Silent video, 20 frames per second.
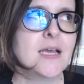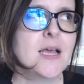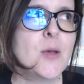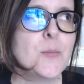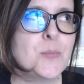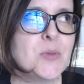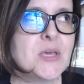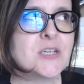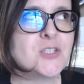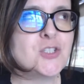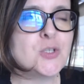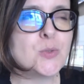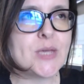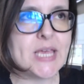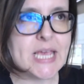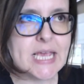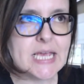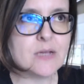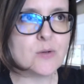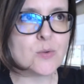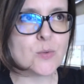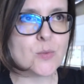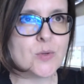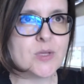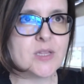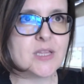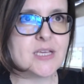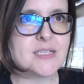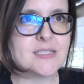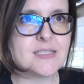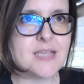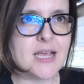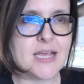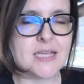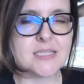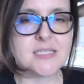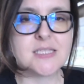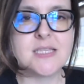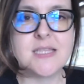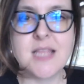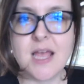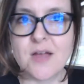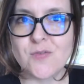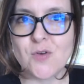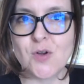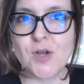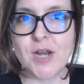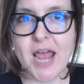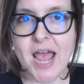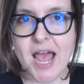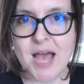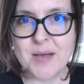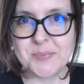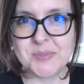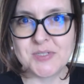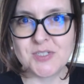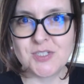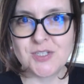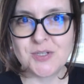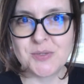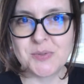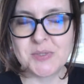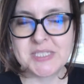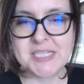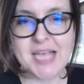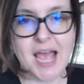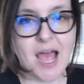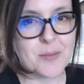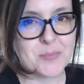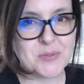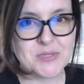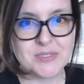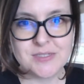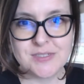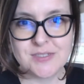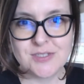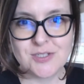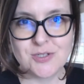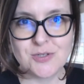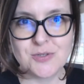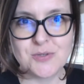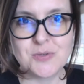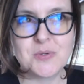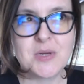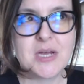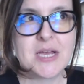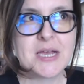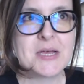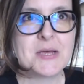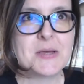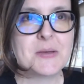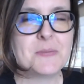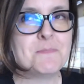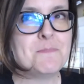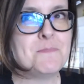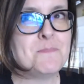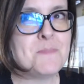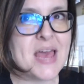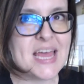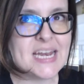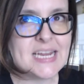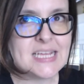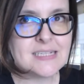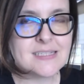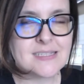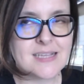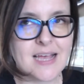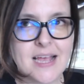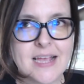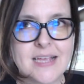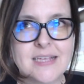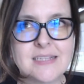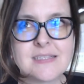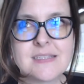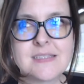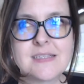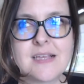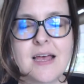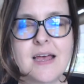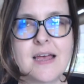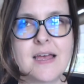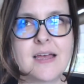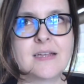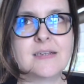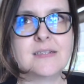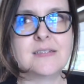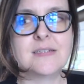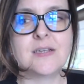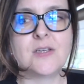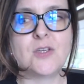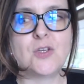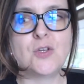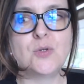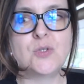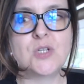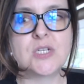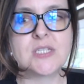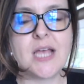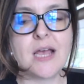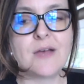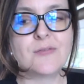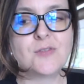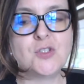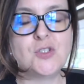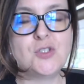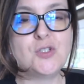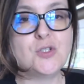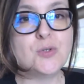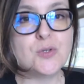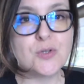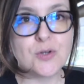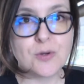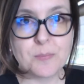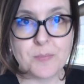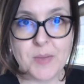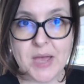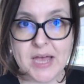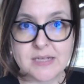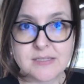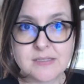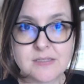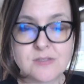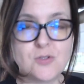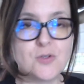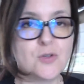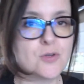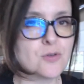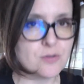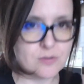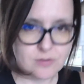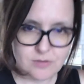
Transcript: Because you can't really say it's never going to happen to you. It's happened to many sites, and you just have to do your best, do your